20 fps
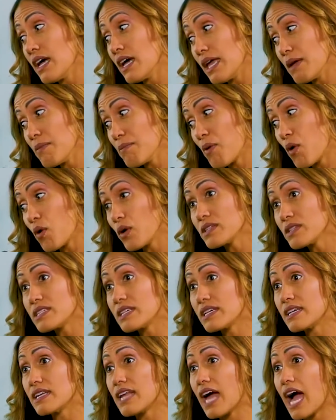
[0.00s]

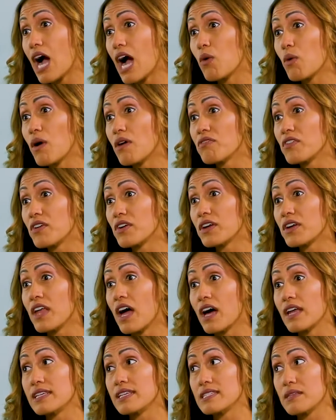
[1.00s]
important, however,
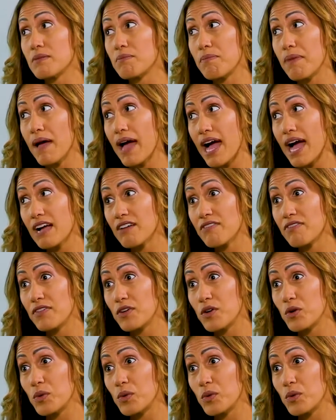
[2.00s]
not as impactful